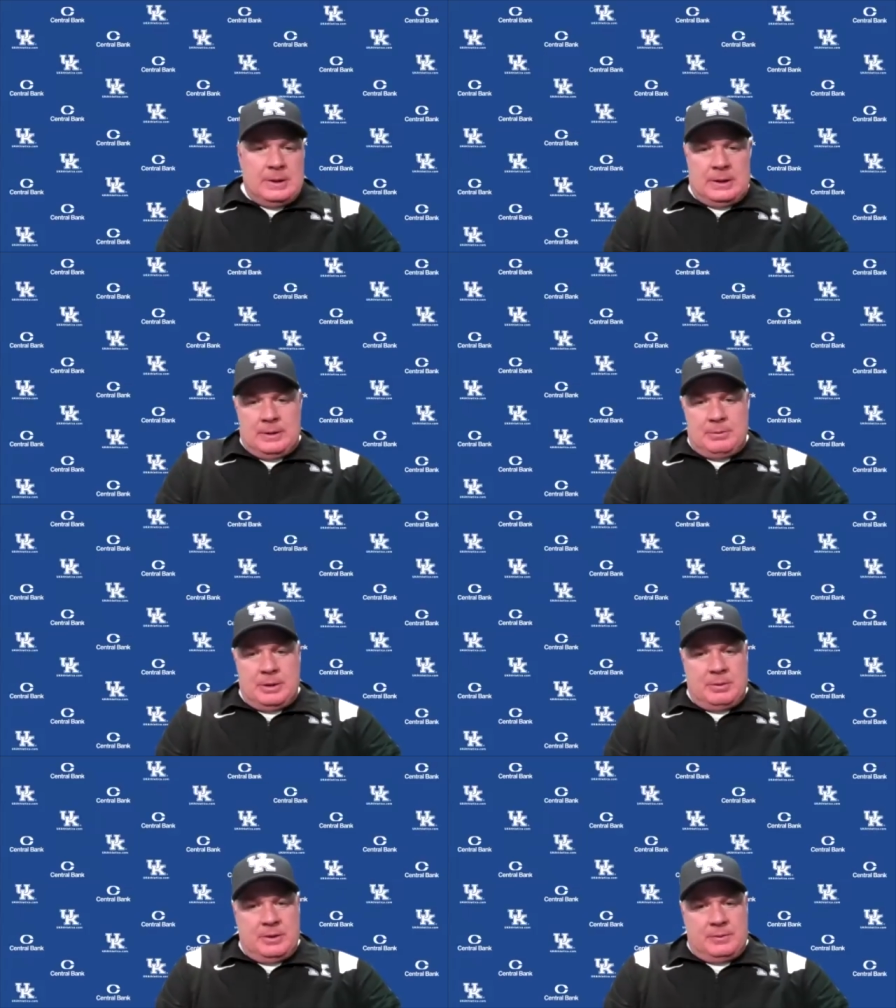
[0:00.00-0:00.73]
uh,
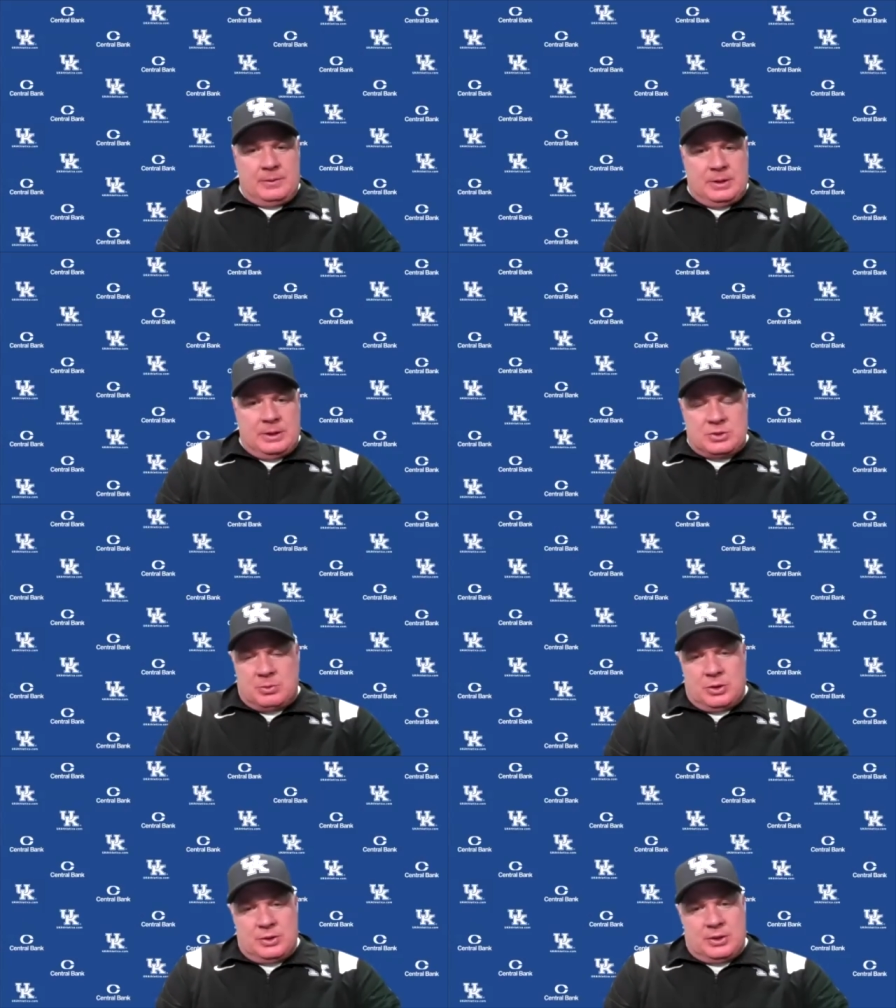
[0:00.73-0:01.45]
maybe did some
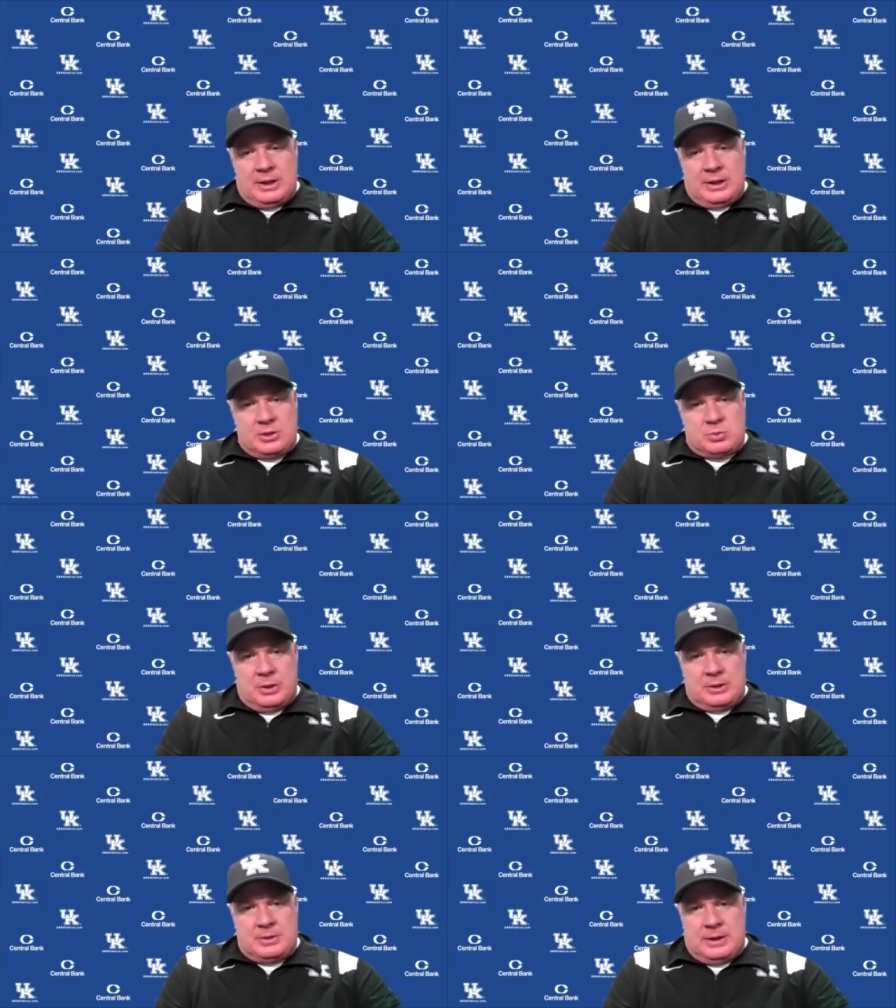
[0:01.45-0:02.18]
good things,
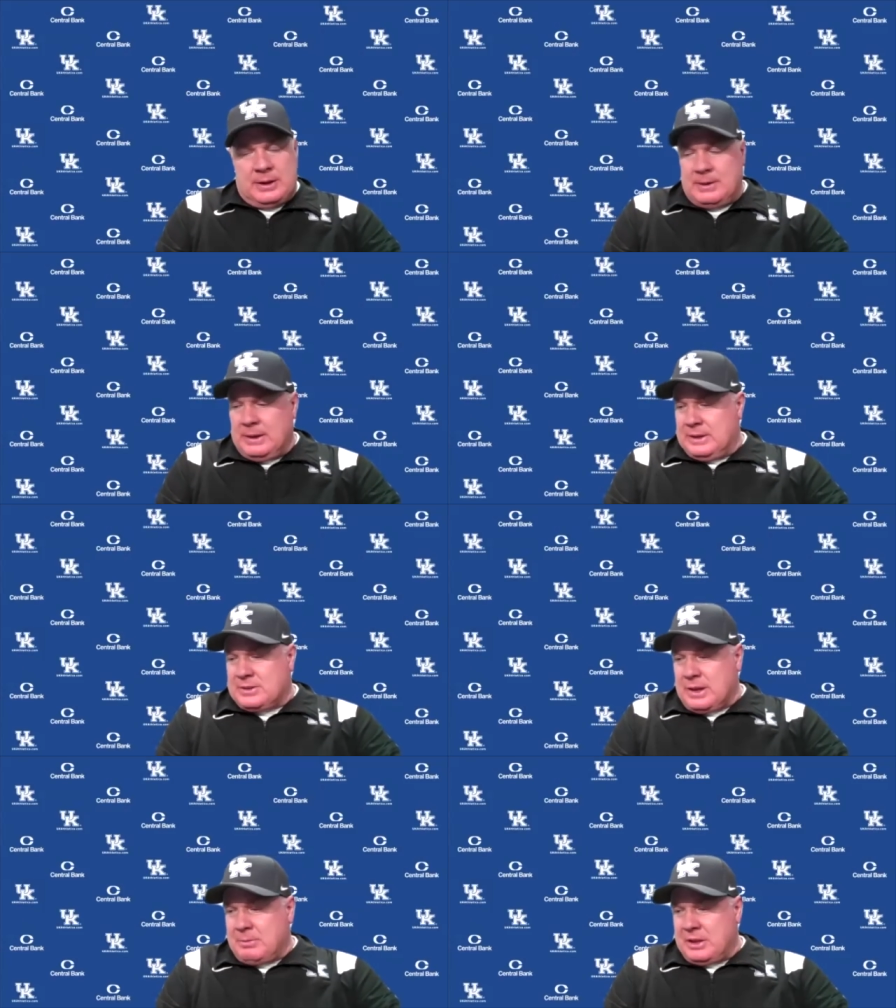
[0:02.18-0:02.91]
but uh,
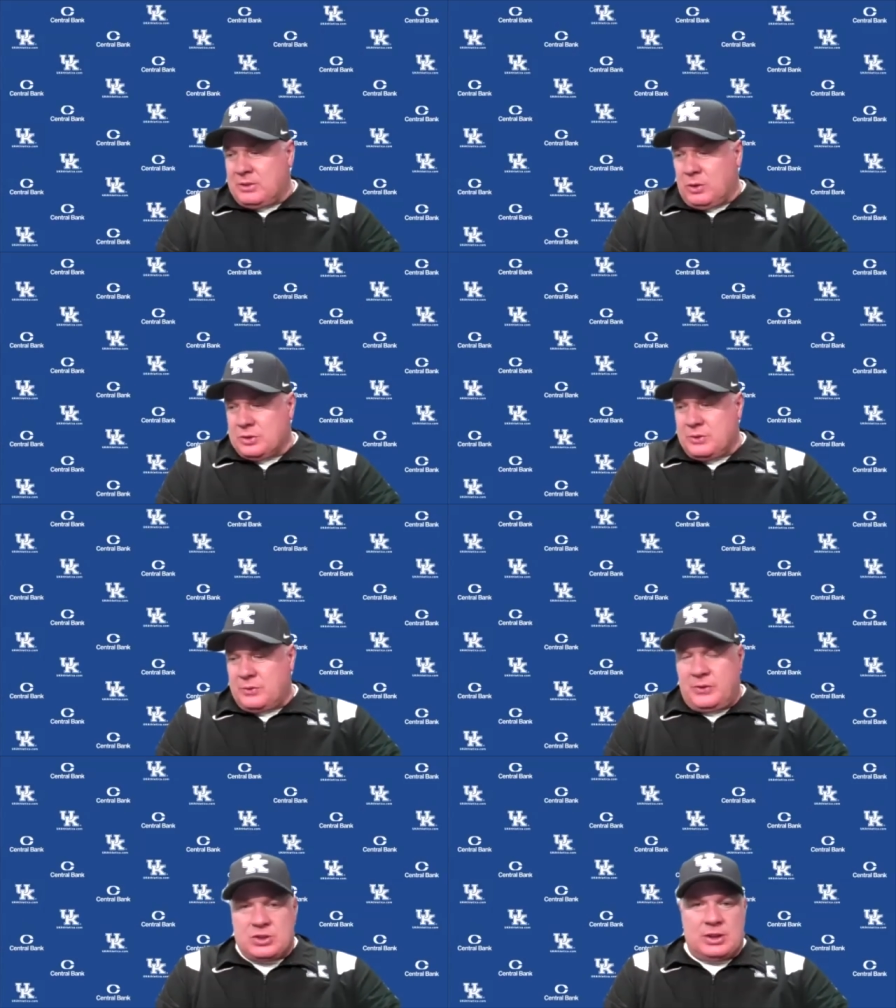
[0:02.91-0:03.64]
anytime they throw as
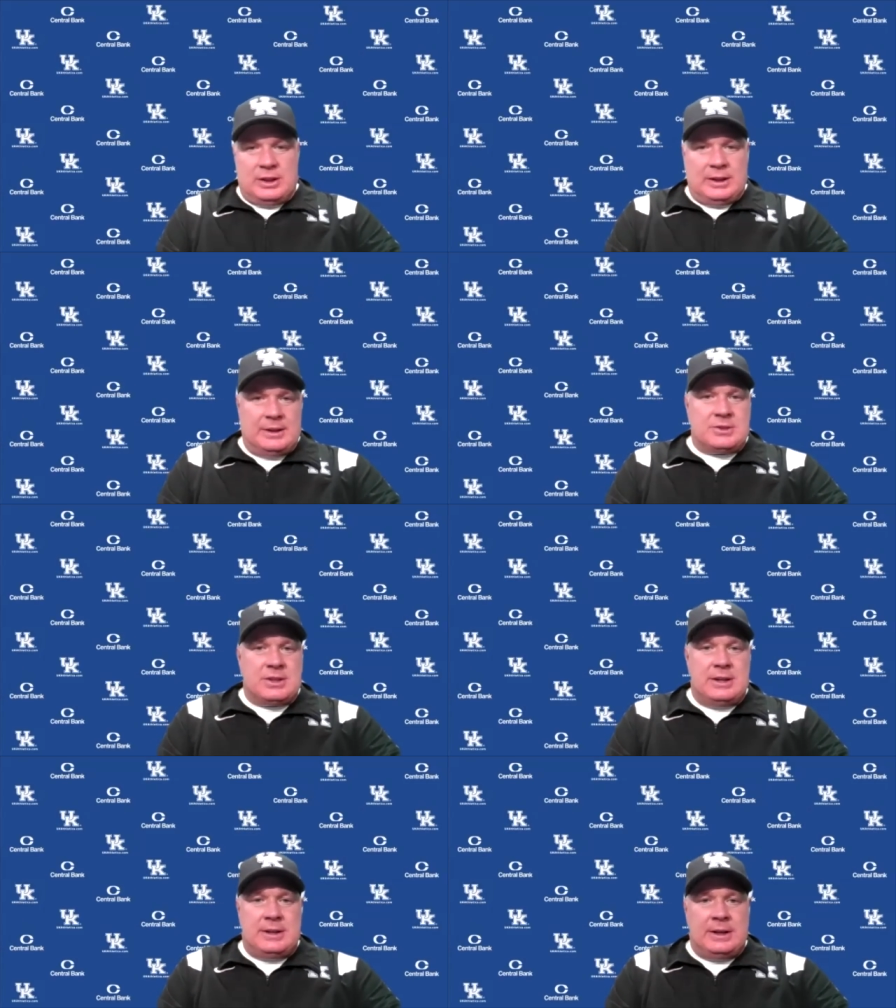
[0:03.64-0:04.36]
efficiently as
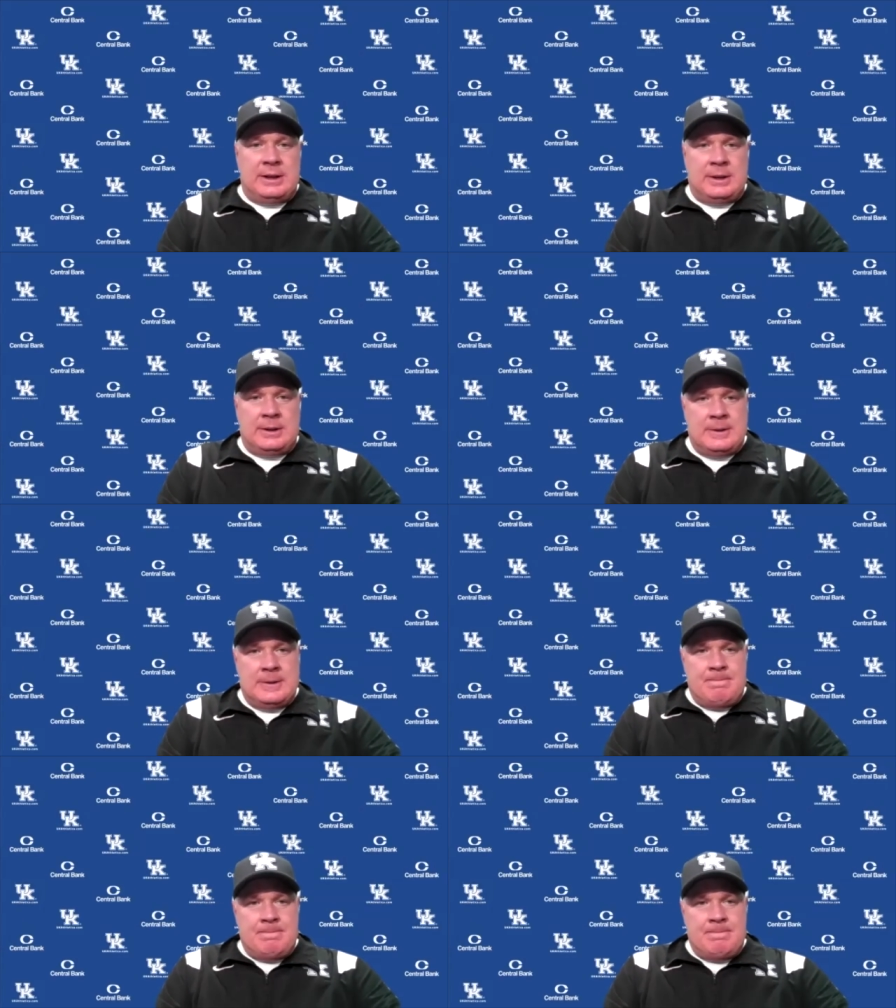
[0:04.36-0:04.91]
they did,